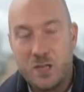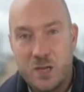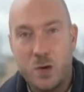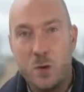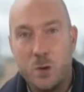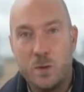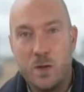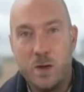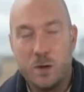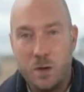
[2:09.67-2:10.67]
to
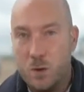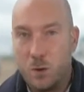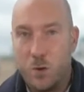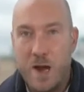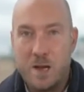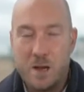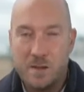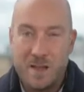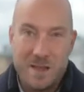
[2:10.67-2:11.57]
the Ukrainians.